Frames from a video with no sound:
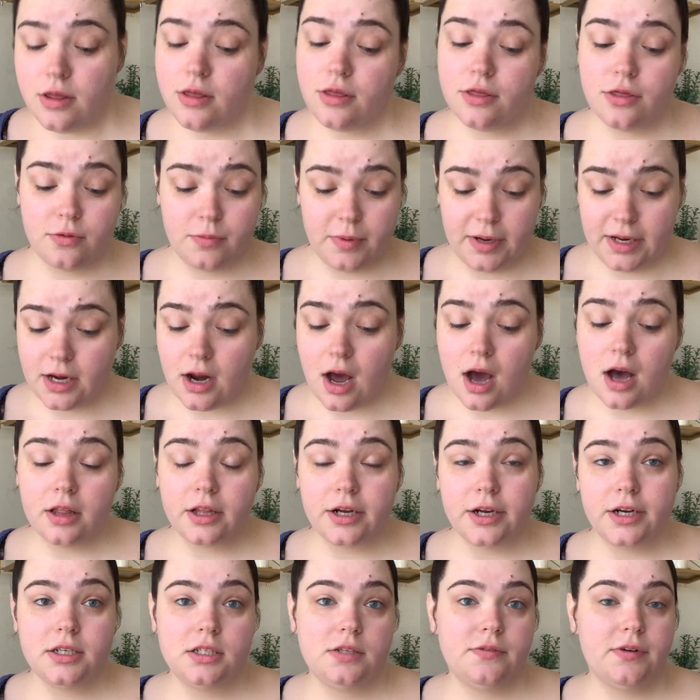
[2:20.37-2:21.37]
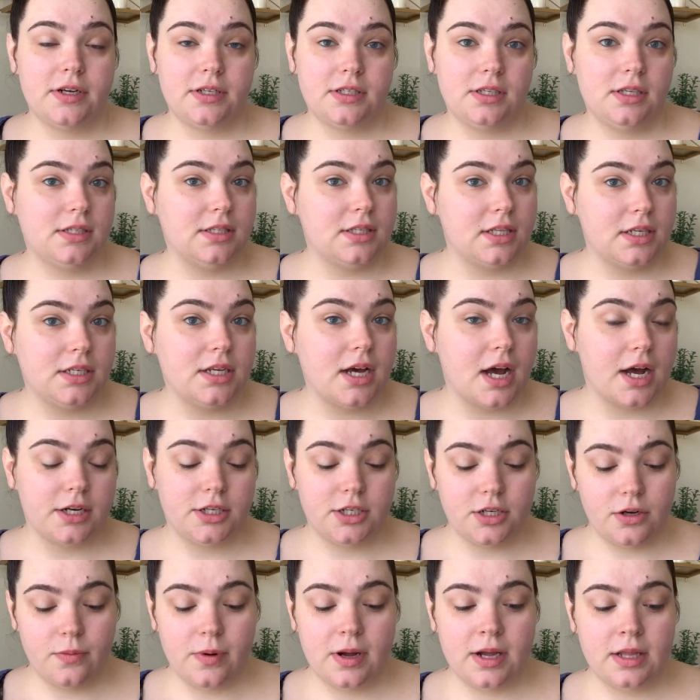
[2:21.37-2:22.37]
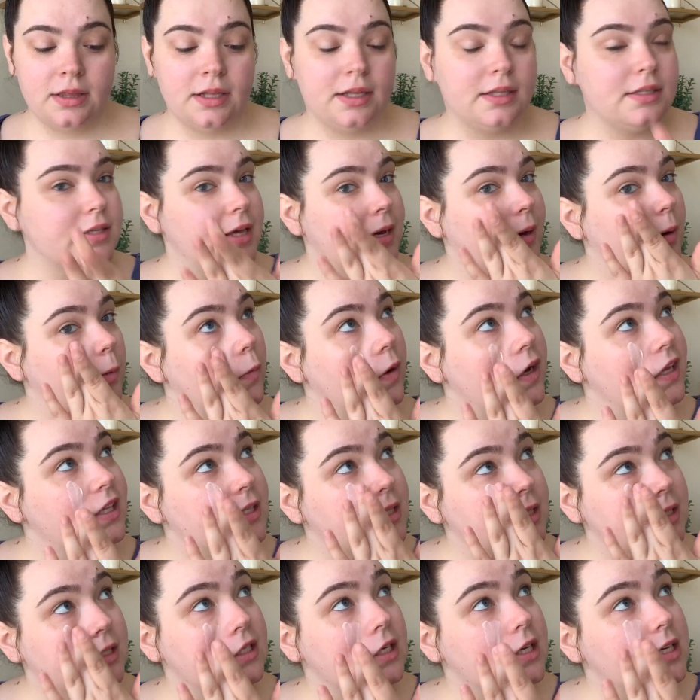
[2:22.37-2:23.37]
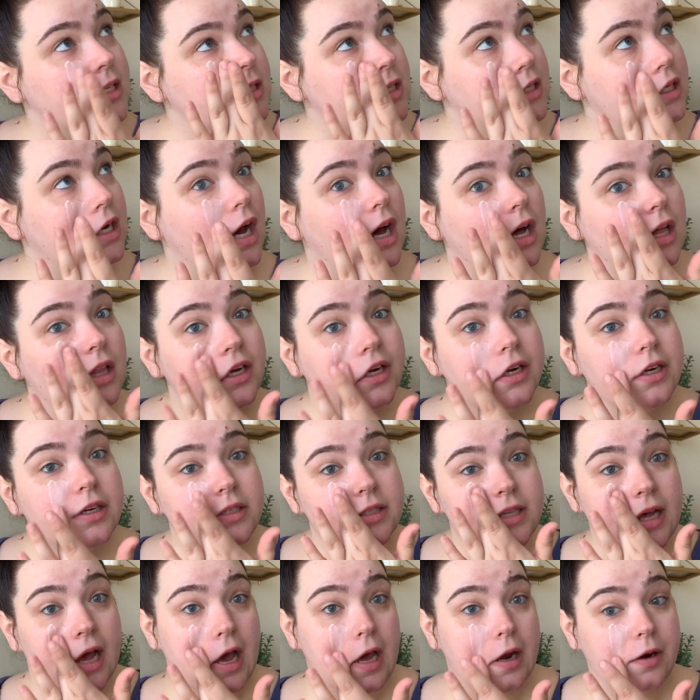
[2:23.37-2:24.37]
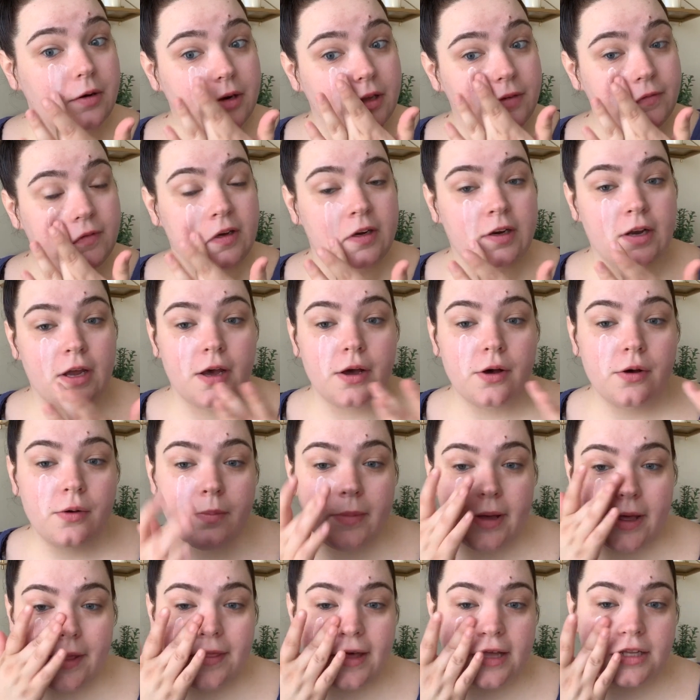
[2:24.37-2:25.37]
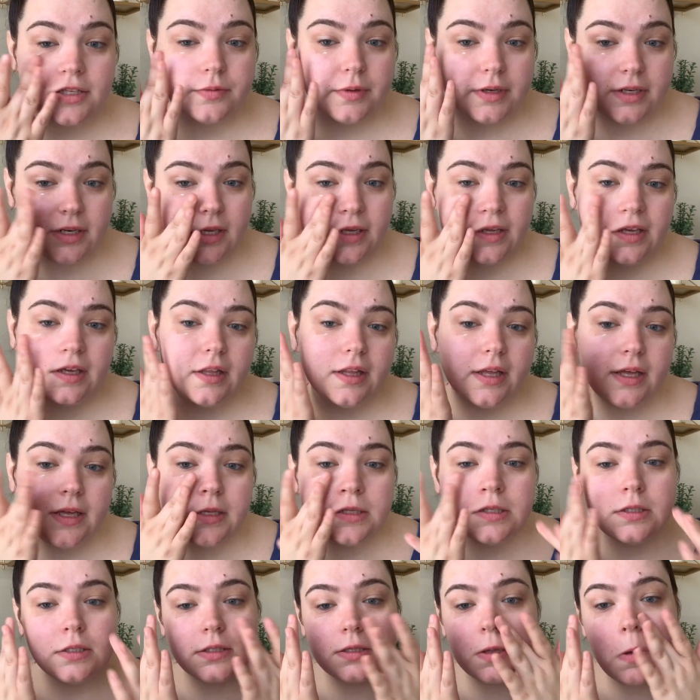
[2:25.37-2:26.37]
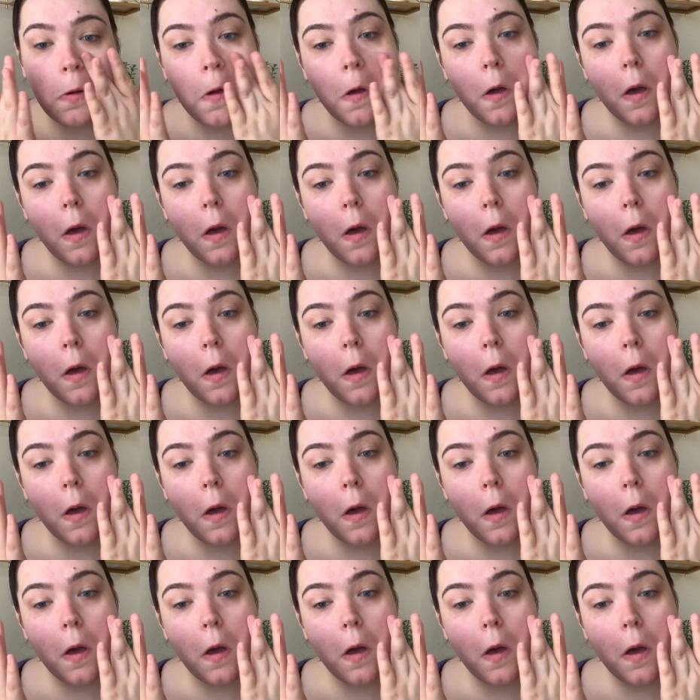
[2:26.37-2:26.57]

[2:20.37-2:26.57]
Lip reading: $3 versus the Tatcha one that's like, what, $60? I don't even know, but that's ridiculous.